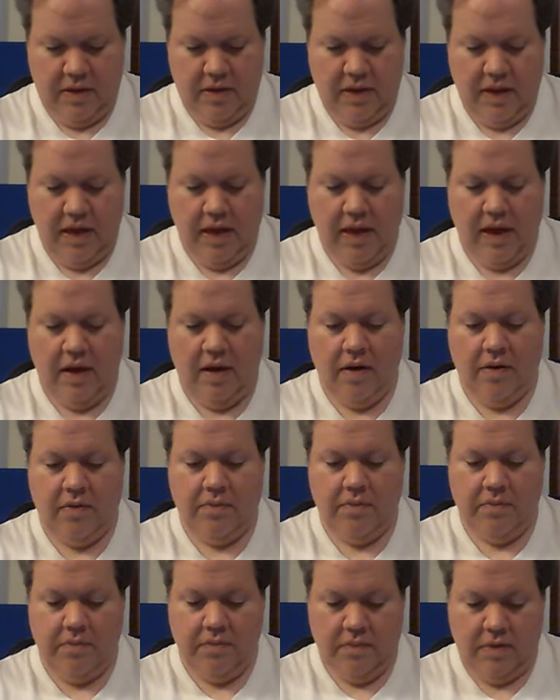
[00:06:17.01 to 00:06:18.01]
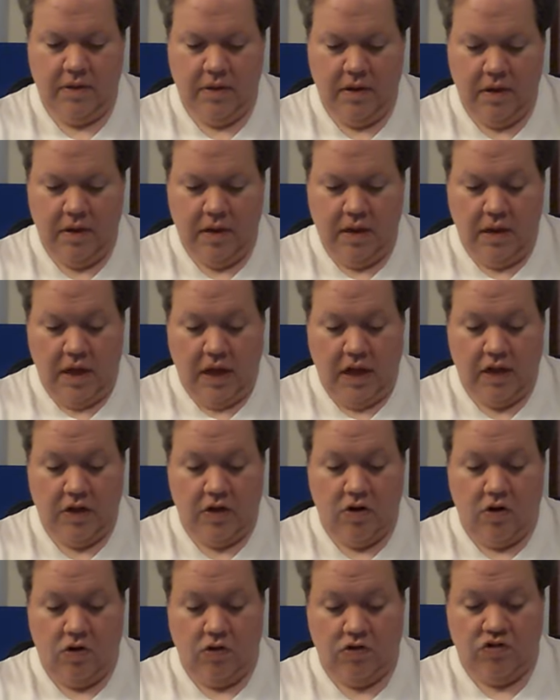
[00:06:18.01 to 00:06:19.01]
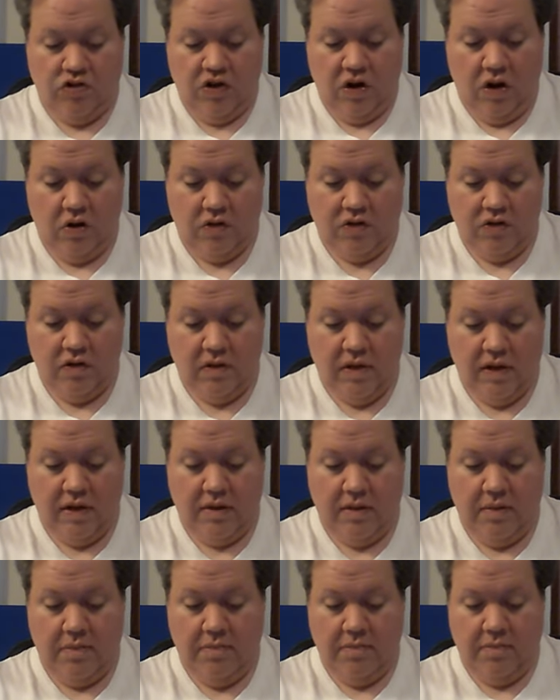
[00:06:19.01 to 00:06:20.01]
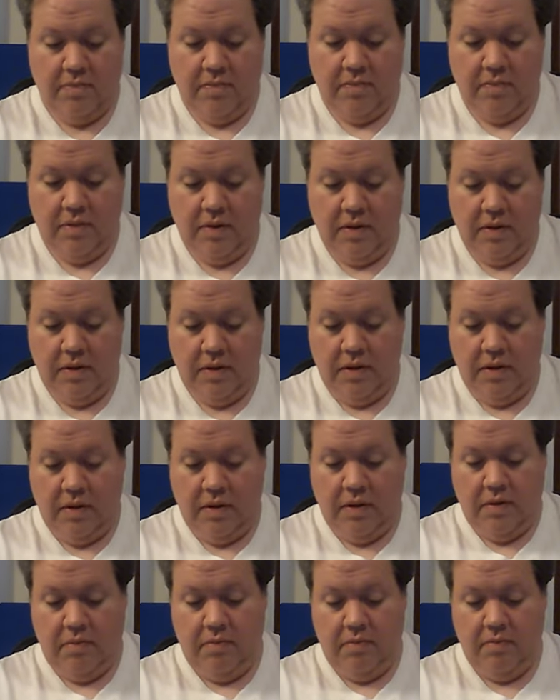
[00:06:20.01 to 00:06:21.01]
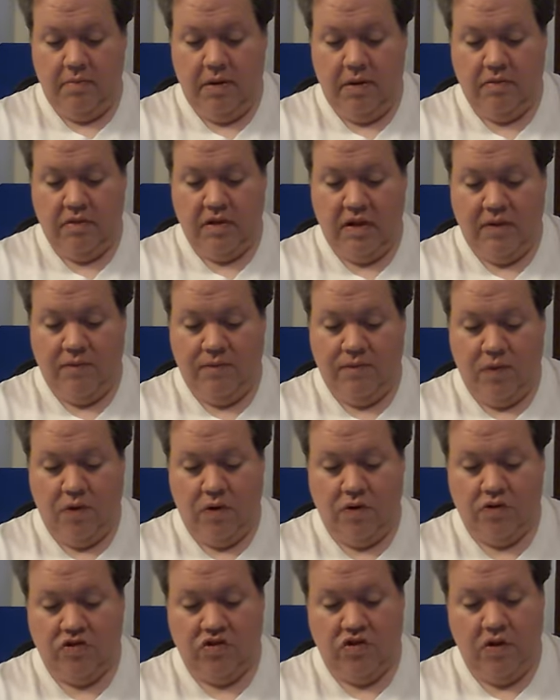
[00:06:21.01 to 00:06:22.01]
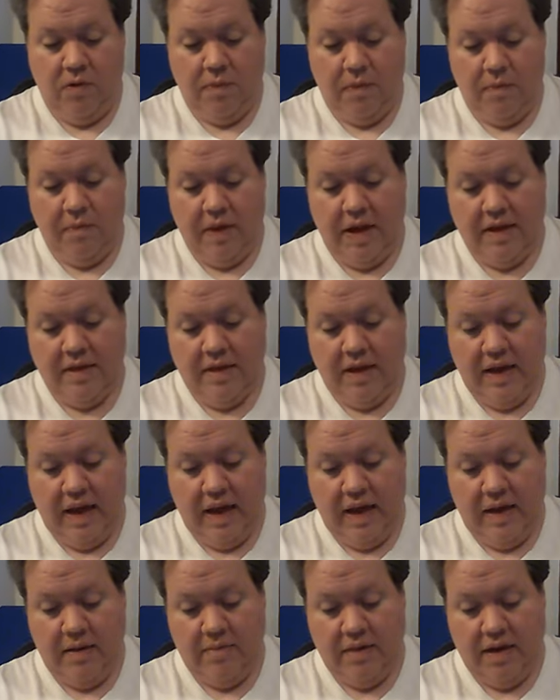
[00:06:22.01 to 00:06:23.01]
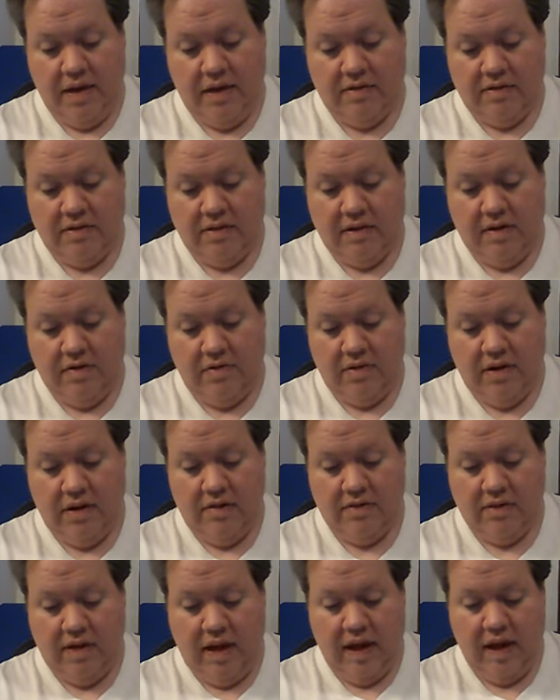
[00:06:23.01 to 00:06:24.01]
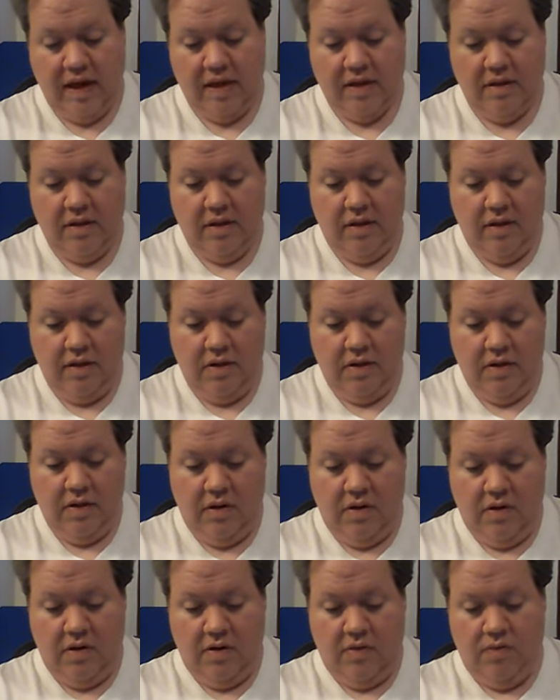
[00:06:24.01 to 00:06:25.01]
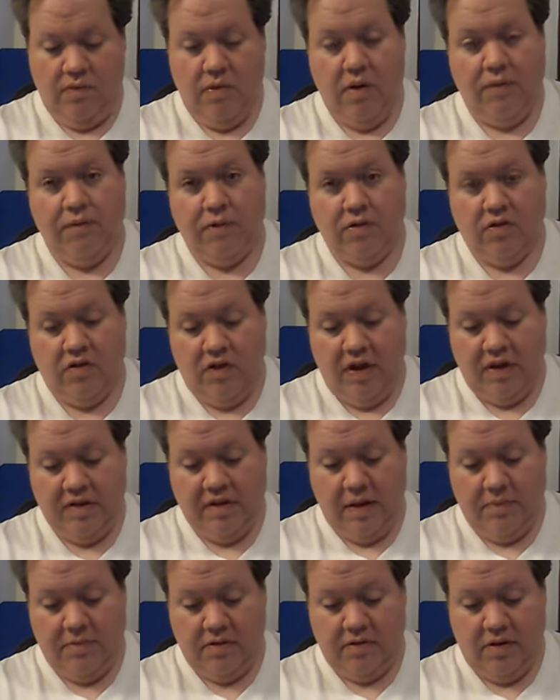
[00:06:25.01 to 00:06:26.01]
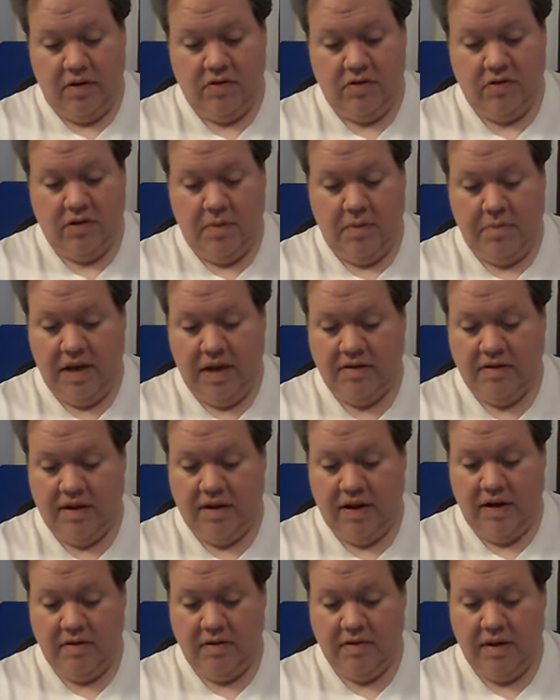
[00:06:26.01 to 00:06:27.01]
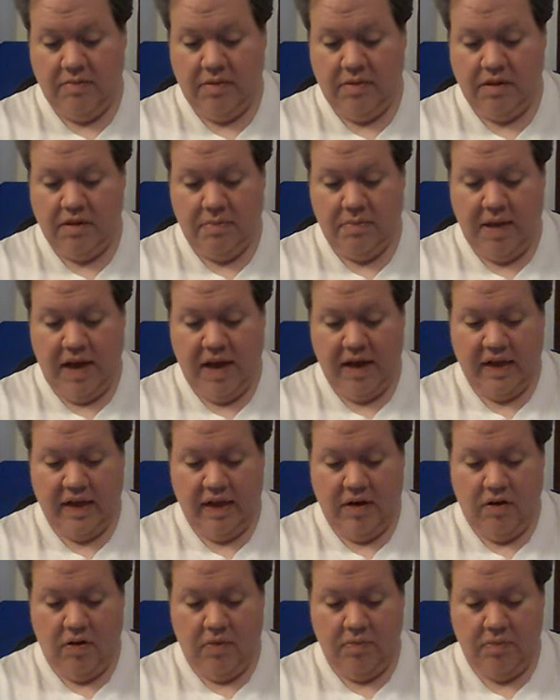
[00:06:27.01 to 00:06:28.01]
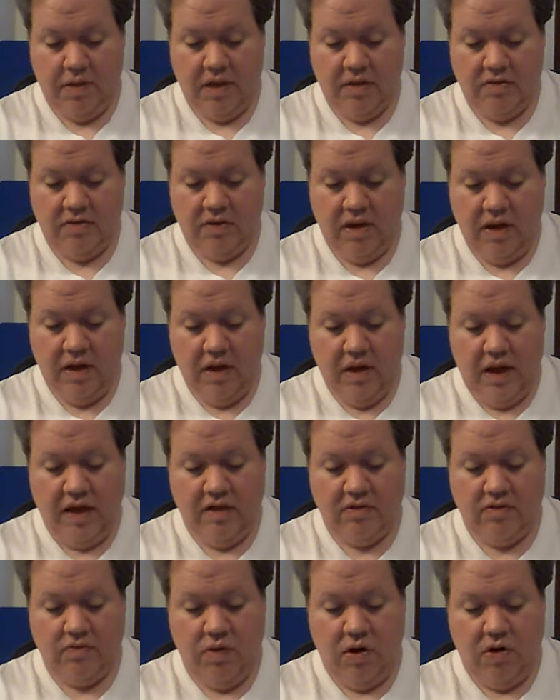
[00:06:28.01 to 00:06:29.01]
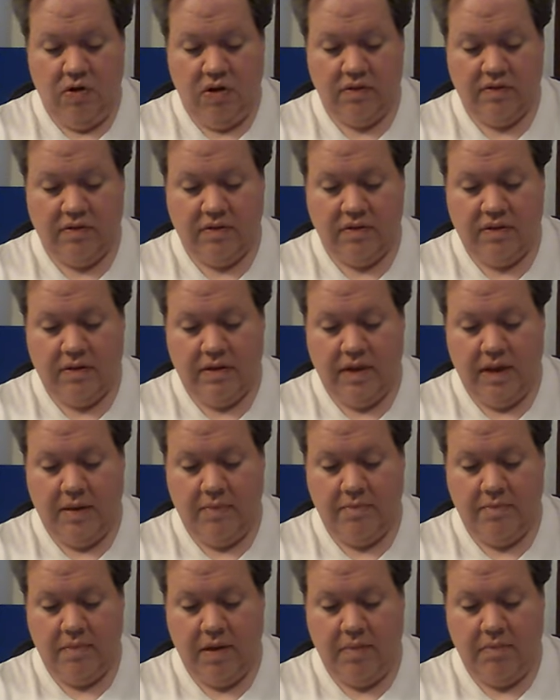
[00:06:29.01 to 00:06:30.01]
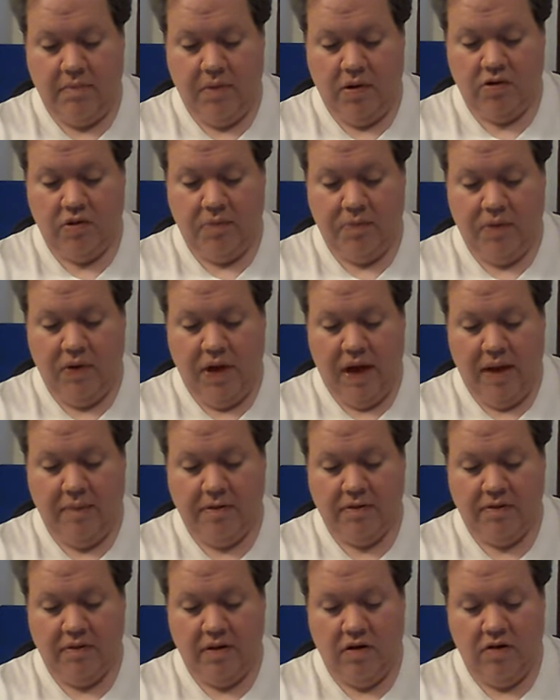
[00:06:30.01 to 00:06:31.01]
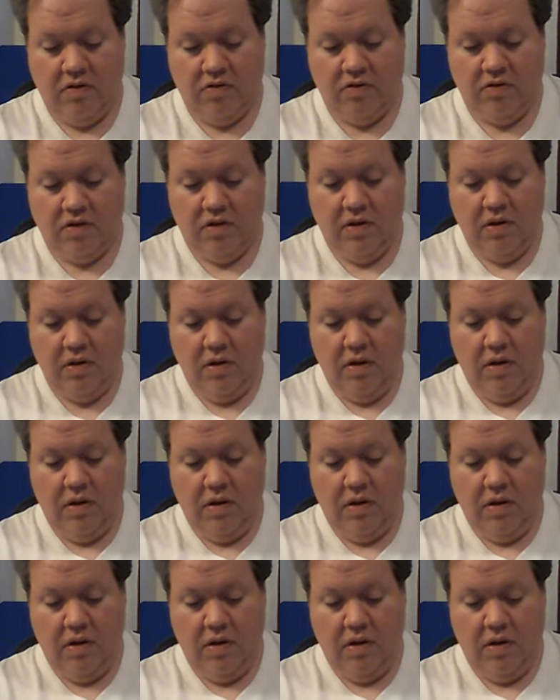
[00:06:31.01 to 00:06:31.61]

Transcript: Yeah. And of course, she also did the music for Superman the Animated Series and, well, for select episodes, the main title theme and thematic elements, as well as theme and multiple episodes,